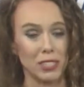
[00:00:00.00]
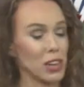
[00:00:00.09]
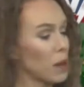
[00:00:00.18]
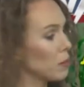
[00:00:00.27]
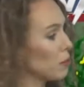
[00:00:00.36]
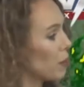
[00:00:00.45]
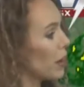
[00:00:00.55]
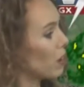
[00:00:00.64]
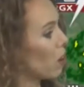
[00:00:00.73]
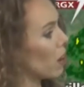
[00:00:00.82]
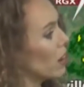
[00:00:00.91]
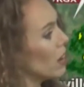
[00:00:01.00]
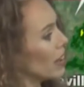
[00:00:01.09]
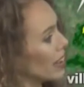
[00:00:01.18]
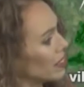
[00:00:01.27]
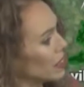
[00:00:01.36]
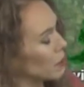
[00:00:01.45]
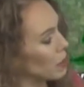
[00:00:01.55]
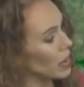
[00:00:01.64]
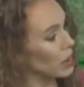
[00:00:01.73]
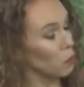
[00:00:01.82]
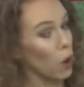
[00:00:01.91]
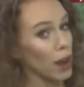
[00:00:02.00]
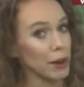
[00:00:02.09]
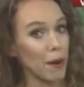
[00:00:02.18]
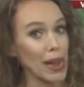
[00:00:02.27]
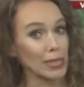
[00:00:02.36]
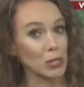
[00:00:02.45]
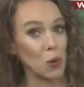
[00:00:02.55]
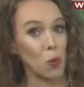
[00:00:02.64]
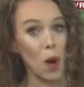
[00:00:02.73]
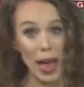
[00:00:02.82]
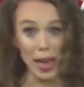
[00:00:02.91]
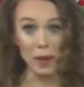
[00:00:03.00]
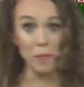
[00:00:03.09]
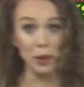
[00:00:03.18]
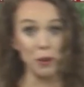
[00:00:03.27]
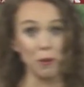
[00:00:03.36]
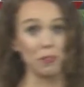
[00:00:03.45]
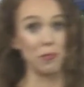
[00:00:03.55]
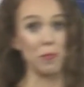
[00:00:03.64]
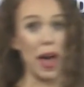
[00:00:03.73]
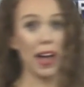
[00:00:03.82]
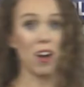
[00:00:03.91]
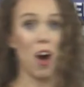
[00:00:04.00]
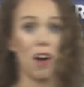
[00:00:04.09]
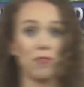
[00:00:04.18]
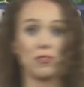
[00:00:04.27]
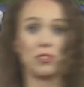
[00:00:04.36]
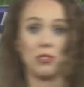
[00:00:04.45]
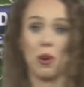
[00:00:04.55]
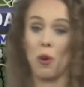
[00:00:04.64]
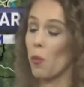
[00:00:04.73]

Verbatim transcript: Doppler radar in the immediate Wiregrass quiet, but notice back off to our